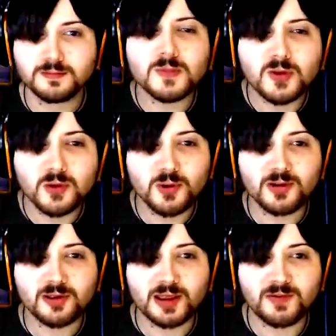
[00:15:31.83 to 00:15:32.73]
Do
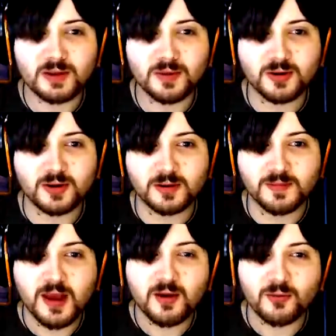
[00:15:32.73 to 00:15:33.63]
wolves live in Mordor?
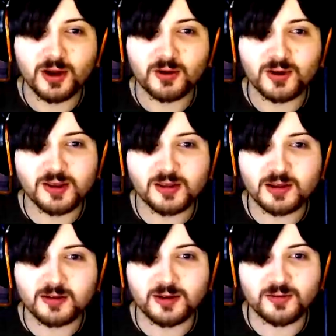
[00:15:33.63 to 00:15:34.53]
One question
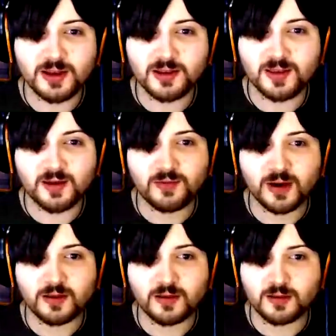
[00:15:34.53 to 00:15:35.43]
Lord of the Rings never
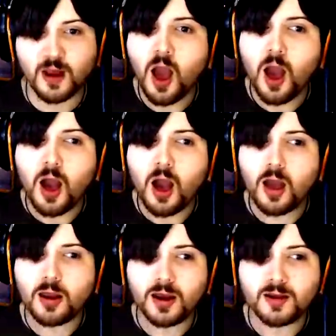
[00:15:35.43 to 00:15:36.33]
answered.
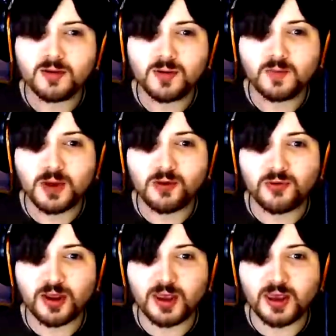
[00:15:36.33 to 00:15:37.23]
It had those big
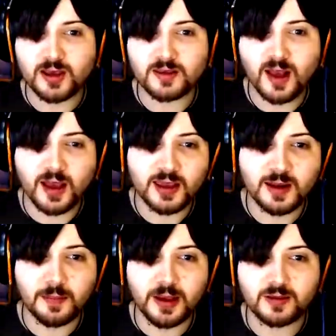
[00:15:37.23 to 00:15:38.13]
freaky-ass hyena
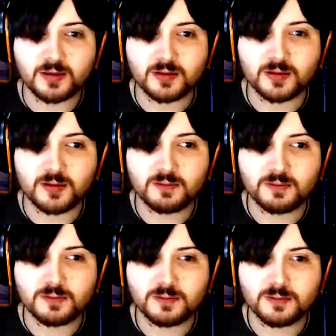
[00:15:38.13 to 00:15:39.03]
bastards.
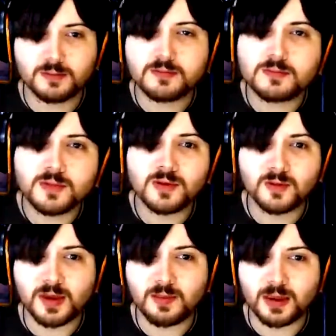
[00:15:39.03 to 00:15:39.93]
So
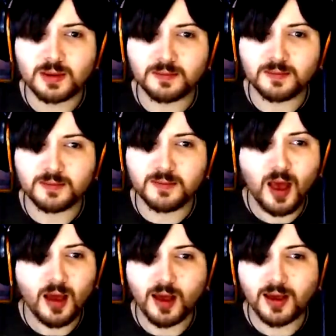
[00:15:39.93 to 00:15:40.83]
maybe.
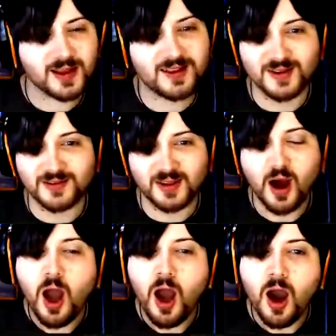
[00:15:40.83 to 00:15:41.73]
I don't know.
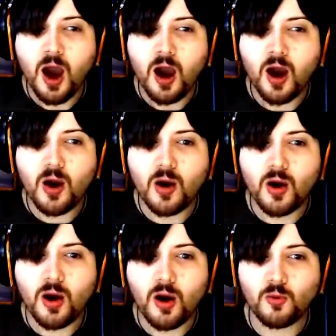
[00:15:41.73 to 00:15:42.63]

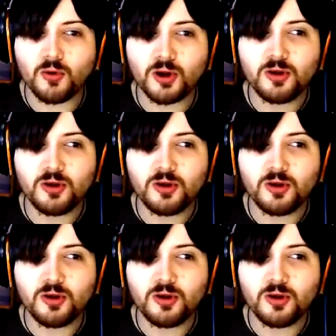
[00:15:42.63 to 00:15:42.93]
Oh, what are